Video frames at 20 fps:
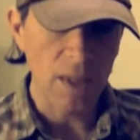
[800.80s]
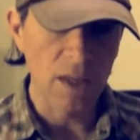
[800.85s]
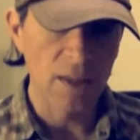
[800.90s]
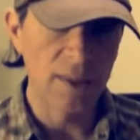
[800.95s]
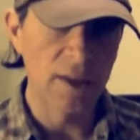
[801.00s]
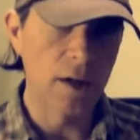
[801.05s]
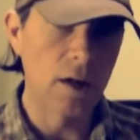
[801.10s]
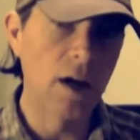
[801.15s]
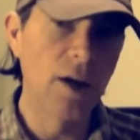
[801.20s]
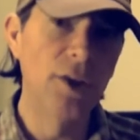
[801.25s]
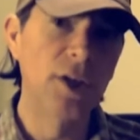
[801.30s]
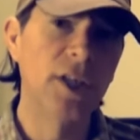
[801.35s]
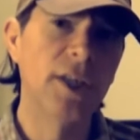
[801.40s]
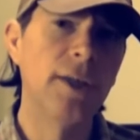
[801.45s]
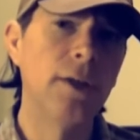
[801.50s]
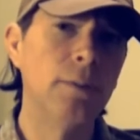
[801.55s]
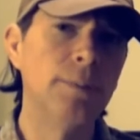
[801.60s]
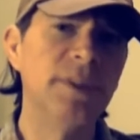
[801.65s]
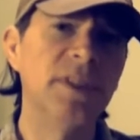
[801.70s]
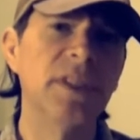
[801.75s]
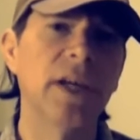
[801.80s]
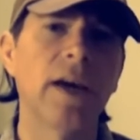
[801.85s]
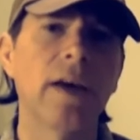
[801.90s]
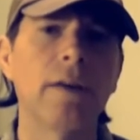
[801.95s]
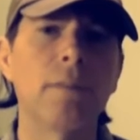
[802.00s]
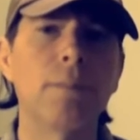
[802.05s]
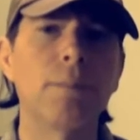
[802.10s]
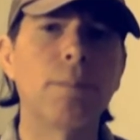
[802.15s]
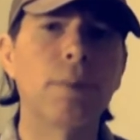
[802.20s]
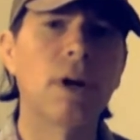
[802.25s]
There are other CubeSat
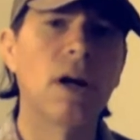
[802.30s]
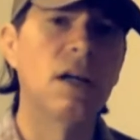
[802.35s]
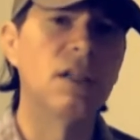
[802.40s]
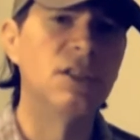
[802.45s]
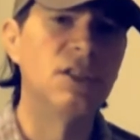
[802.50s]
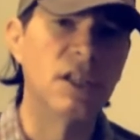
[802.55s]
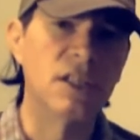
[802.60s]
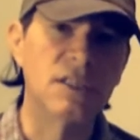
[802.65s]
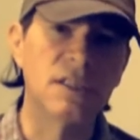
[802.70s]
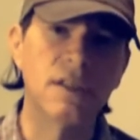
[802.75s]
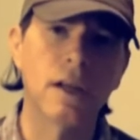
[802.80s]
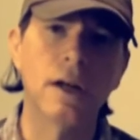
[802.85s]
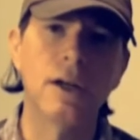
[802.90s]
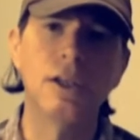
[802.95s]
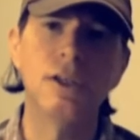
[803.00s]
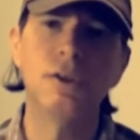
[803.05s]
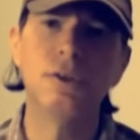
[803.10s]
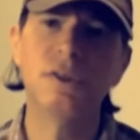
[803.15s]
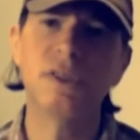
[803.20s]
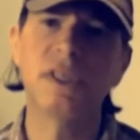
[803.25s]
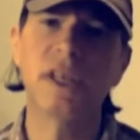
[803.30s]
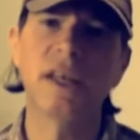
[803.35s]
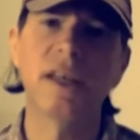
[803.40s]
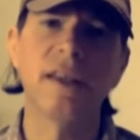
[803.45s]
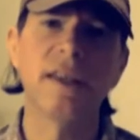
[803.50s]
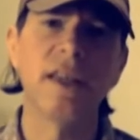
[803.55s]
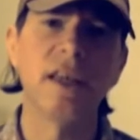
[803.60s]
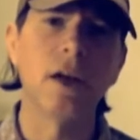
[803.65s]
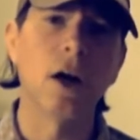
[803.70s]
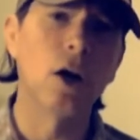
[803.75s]
projects that are using
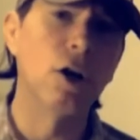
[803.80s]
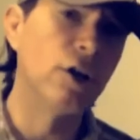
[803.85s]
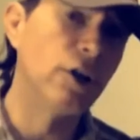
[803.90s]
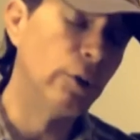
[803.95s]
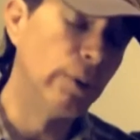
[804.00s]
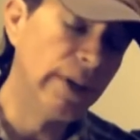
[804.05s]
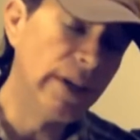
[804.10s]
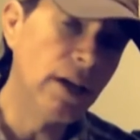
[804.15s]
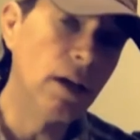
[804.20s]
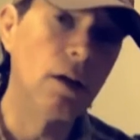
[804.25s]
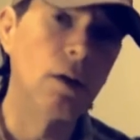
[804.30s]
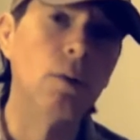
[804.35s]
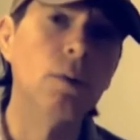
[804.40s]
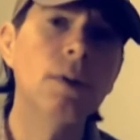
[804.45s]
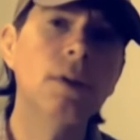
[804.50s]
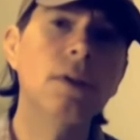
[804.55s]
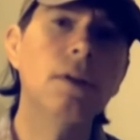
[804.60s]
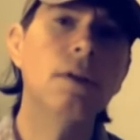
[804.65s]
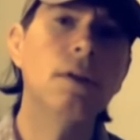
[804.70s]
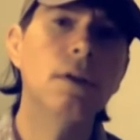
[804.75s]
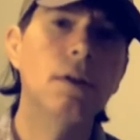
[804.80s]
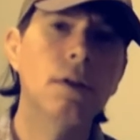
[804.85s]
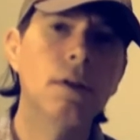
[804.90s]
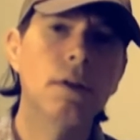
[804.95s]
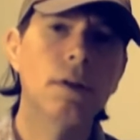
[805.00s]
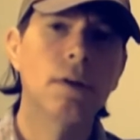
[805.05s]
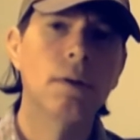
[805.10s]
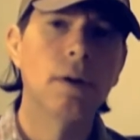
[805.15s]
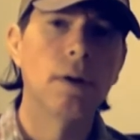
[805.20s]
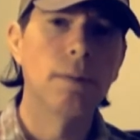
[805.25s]
the Arduino
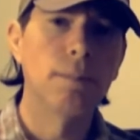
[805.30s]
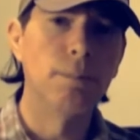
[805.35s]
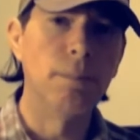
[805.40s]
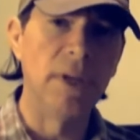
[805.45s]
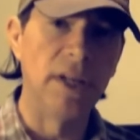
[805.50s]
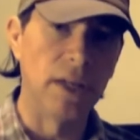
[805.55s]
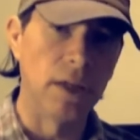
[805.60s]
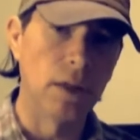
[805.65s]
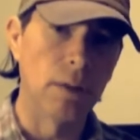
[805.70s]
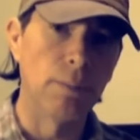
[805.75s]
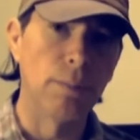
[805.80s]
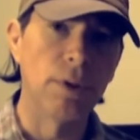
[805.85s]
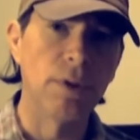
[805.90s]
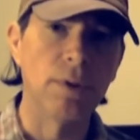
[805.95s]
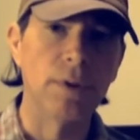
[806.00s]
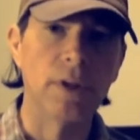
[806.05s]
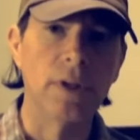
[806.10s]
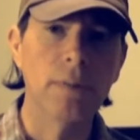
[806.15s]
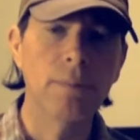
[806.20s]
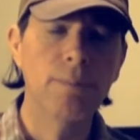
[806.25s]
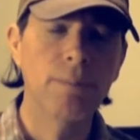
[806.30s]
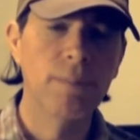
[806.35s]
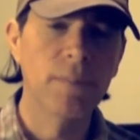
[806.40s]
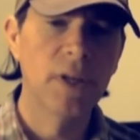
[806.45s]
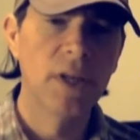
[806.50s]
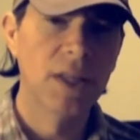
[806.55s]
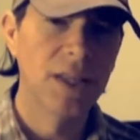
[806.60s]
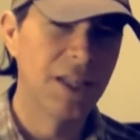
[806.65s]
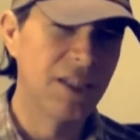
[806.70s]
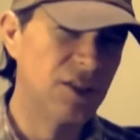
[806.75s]
mini computer.
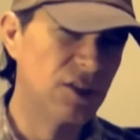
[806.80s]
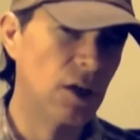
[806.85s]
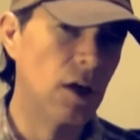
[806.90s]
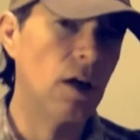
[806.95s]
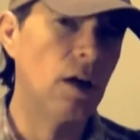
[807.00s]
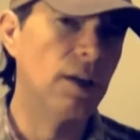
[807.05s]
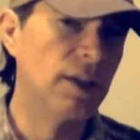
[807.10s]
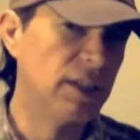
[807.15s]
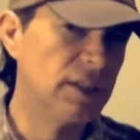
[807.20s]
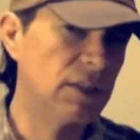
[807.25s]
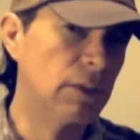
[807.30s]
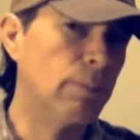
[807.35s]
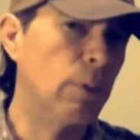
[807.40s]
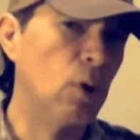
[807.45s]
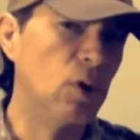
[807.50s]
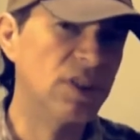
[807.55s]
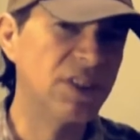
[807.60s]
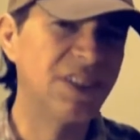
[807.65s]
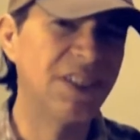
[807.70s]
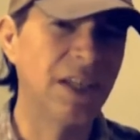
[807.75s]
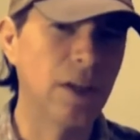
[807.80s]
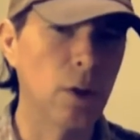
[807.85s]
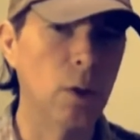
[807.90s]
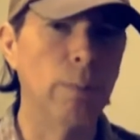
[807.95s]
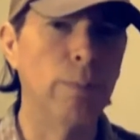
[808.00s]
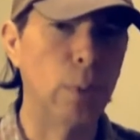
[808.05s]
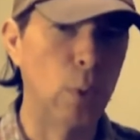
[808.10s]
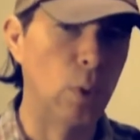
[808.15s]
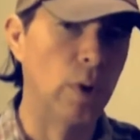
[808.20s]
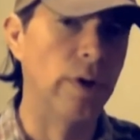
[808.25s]
These are both single
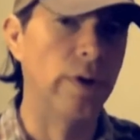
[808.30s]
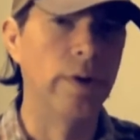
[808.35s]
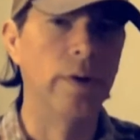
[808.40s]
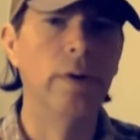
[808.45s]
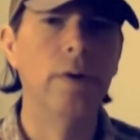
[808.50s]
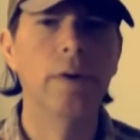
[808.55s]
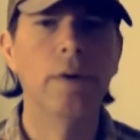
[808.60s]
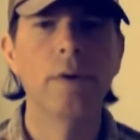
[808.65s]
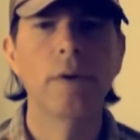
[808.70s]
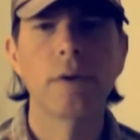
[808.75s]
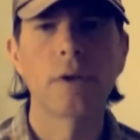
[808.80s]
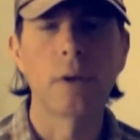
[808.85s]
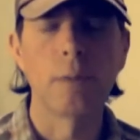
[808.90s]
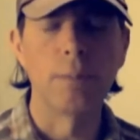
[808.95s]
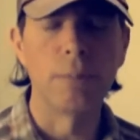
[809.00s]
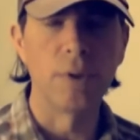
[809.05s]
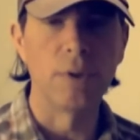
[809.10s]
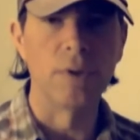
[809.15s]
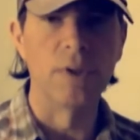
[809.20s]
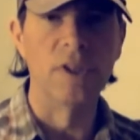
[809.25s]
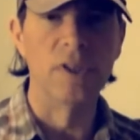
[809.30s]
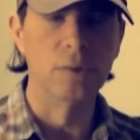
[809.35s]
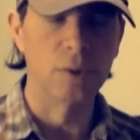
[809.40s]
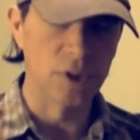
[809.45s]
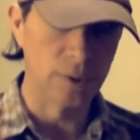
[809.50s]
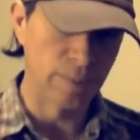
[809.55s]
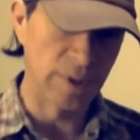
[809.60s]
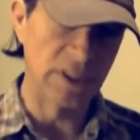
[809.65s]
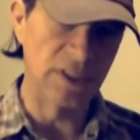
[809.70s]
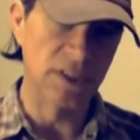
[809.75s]
board computers,
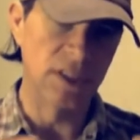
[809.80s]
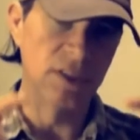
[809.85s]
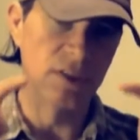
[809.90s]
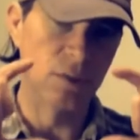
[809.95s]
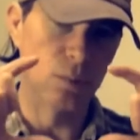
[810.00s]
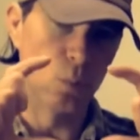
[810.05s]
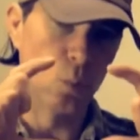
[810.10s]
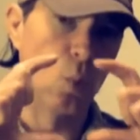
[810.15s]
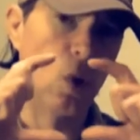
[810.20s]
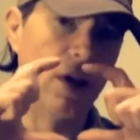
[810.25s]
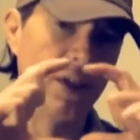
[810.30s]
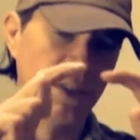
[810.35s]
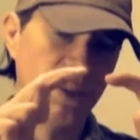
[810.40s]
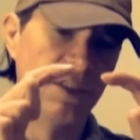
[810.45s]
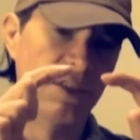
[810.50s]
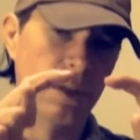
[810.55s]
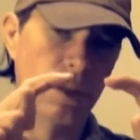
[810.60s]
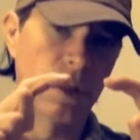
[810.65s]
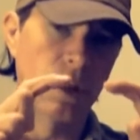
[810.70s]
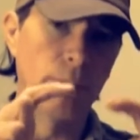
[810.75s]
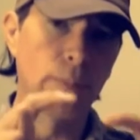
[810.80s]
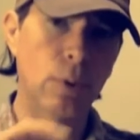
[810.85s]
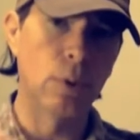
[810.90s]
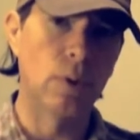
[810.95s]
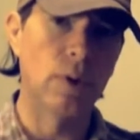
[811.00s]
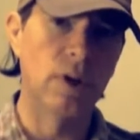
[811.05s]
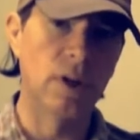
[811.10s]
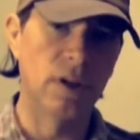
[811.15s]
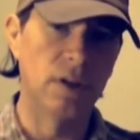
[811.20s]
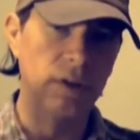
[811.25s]
which means there's one circuit
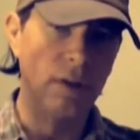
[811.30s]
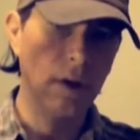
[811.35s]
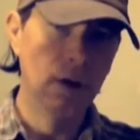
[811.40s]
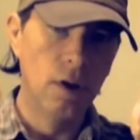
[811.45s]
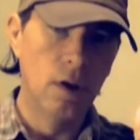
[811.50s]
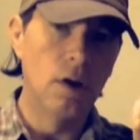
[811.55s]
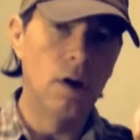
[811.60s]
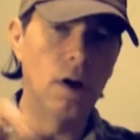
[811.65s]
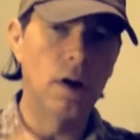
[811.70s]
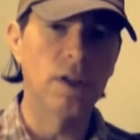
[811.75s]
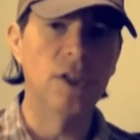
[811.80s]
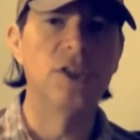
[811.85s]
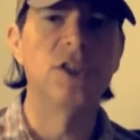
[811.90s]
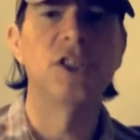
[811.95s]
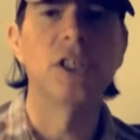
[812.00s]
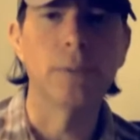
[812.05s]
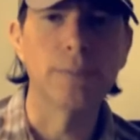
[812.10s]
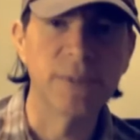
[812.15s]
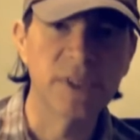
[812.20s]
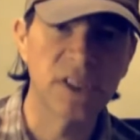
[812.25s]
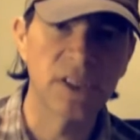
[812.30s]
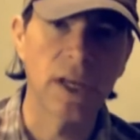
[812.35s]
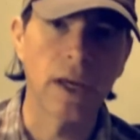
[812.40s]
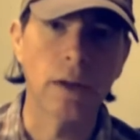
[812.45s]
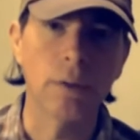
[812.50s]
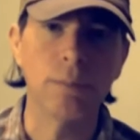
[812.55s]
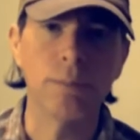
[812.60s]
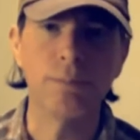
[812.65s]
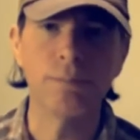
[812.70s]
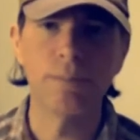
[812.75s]
board and all the chips
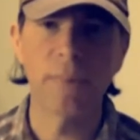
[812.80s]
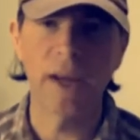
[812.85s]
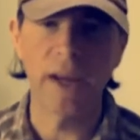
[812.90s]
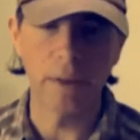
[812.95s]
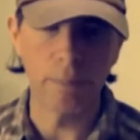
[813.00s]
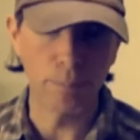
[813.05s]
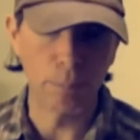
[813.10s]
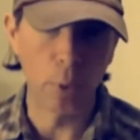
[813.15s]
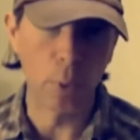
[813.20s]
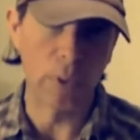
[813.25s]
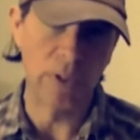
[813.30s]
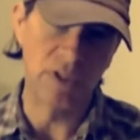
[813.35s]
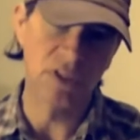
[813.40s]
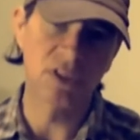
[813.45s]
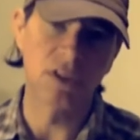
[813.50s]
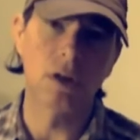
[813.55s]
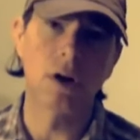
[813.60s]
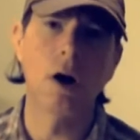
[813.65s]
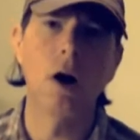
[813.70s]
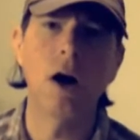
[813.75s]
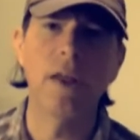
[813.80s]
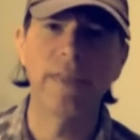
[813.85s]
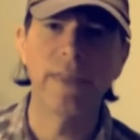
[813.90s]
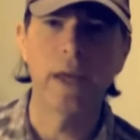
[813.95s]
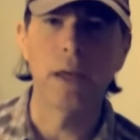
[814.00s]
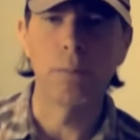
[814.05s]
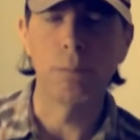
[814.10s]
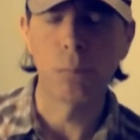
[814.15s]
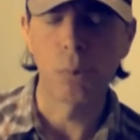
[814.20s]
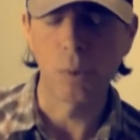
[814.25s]
and ports are on
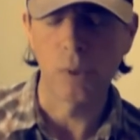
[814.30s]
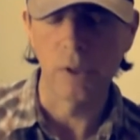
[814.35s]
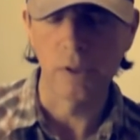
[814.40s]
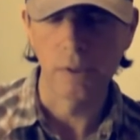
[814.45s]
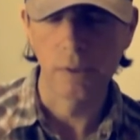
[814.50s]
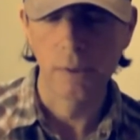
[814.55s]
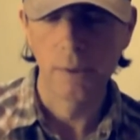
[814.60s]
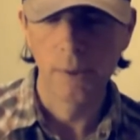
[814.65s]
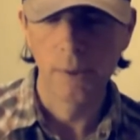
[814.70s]
that board.